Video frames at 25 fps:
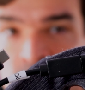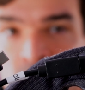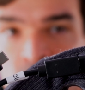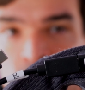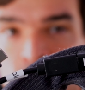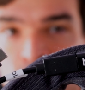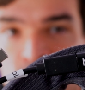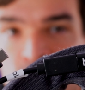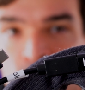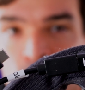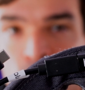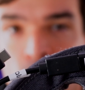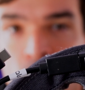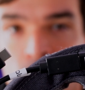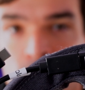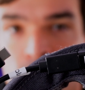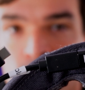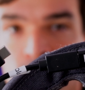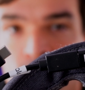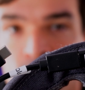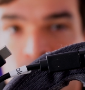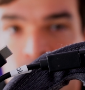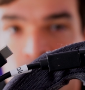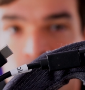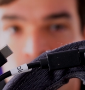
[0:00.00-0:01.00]
come with a wall
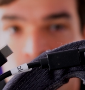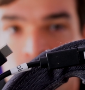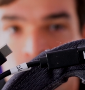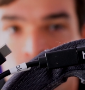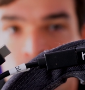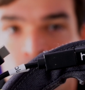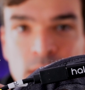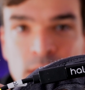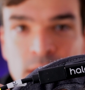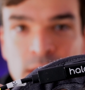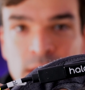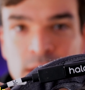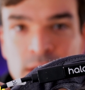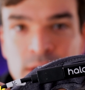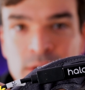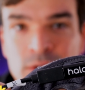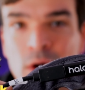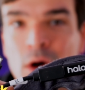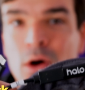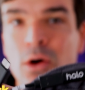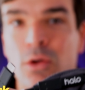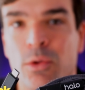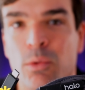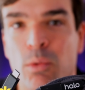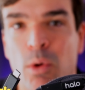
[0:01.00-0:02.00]
plug, and
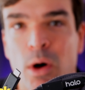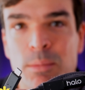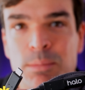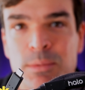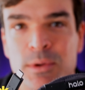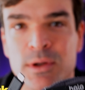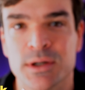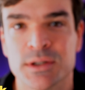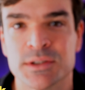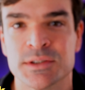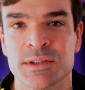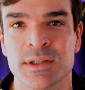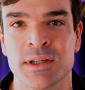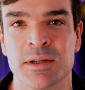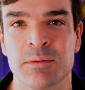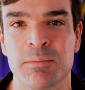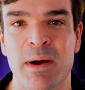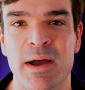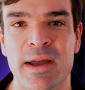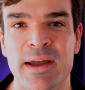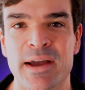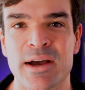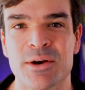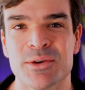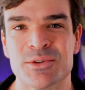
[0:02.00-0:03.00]
all the wall plugs in
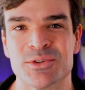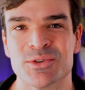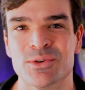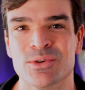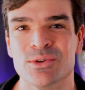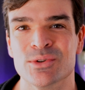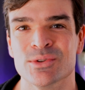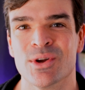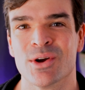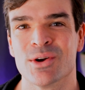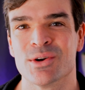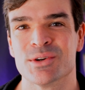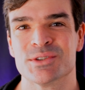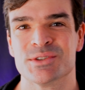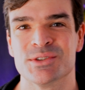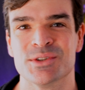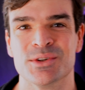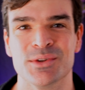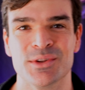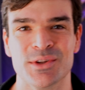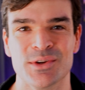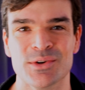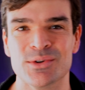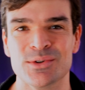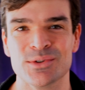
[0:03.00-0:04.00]
my household are
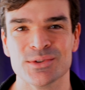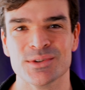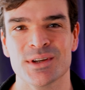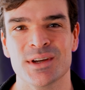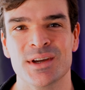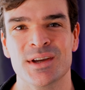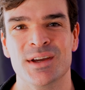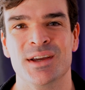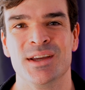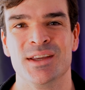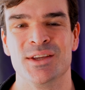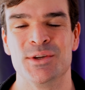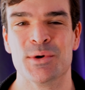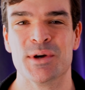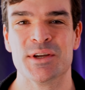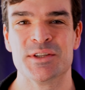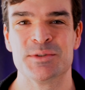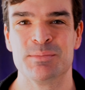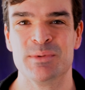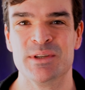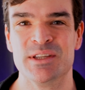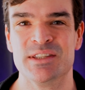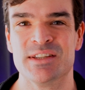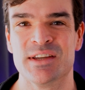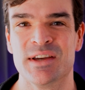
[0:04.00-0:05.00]
still the old
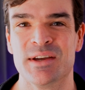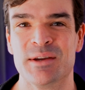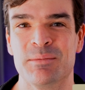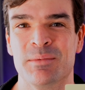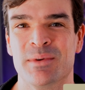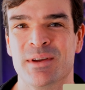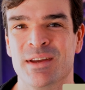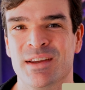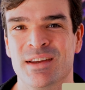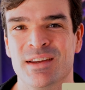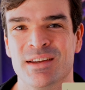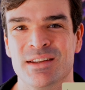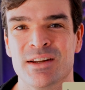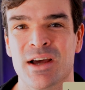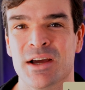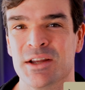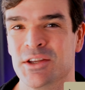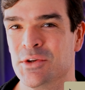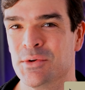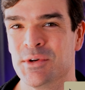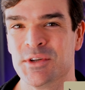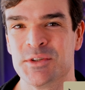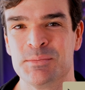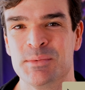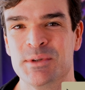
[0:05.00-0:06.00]
USB type, not
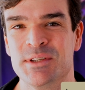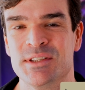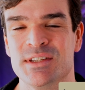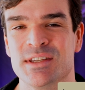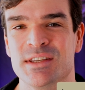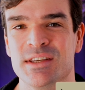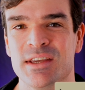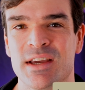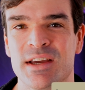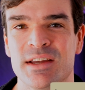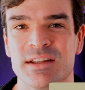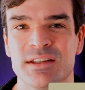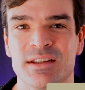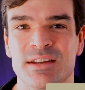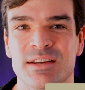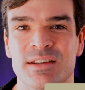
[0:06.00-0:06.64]
USB-C yet.